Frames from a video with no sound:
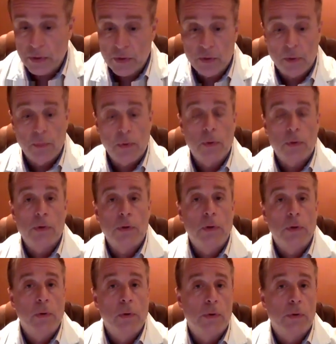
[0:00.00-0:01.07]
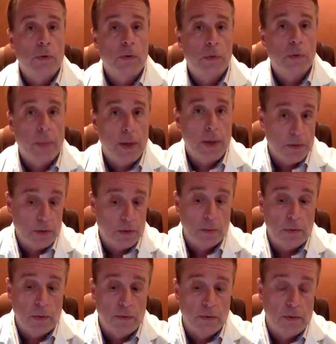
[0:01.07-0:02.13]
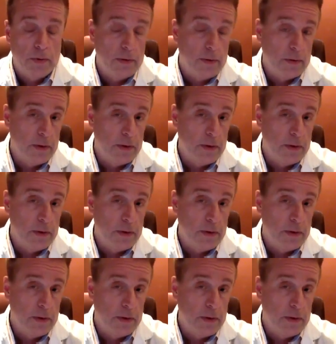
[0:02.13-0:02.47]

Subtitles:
is the person who is responsible for